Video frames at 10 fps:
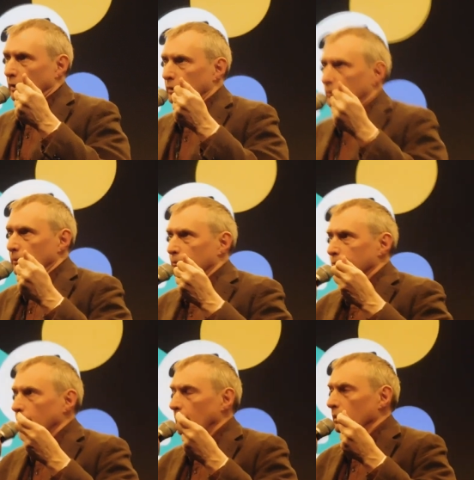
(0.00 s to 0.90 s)
a
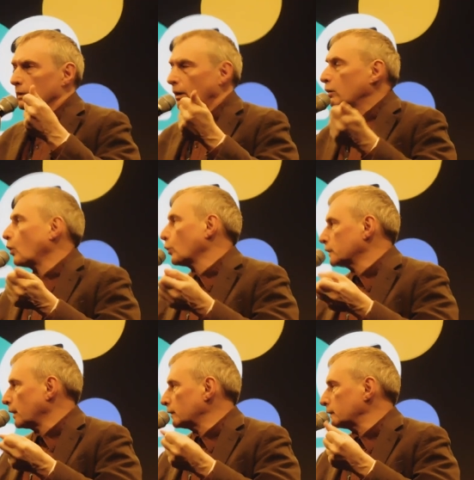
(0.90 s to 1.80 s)
young
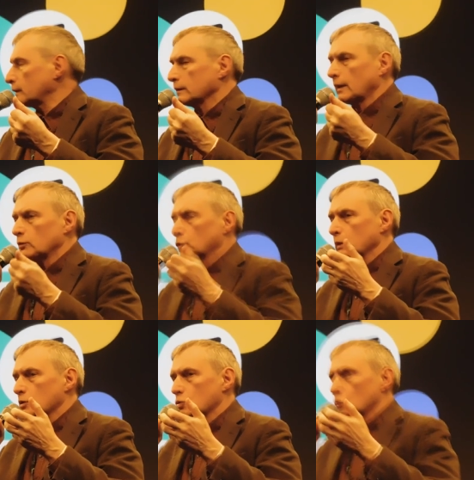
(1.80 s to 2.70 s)
audience that
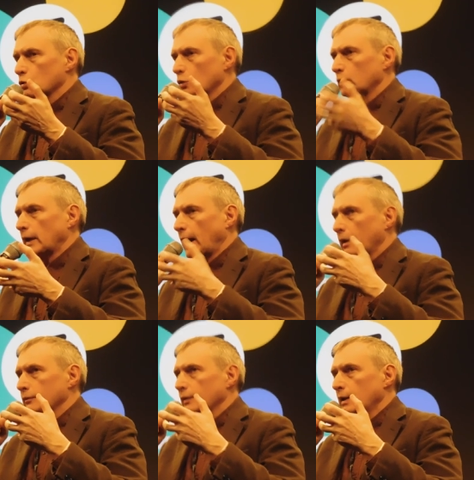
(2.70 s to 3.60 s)
we should not
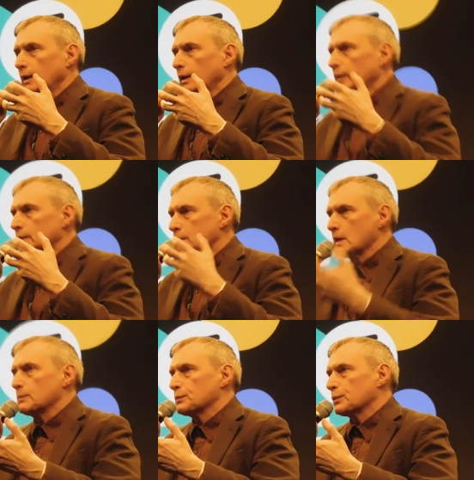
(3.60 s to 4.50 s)
have
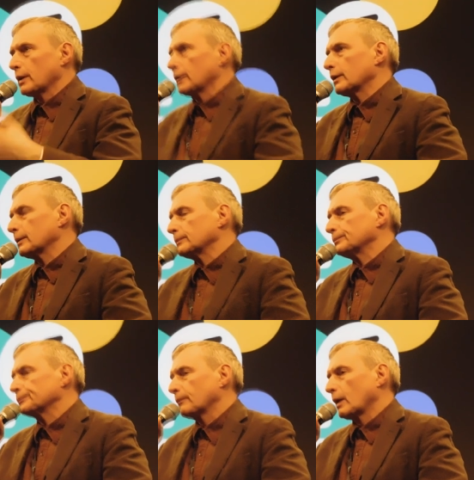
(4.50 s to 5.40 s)
deep um,
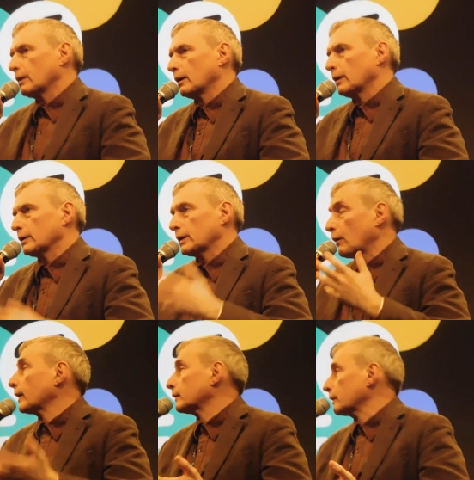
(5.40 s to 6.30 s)
uh,
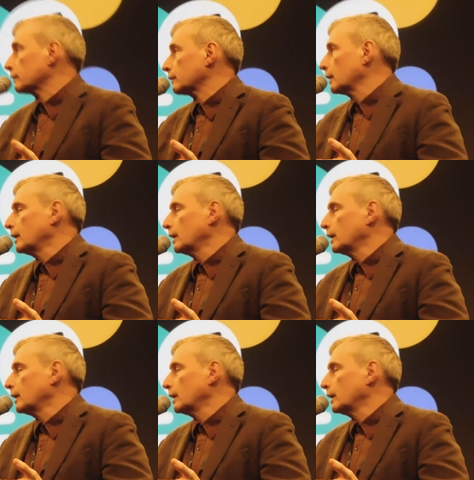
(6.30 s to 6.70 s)
characters.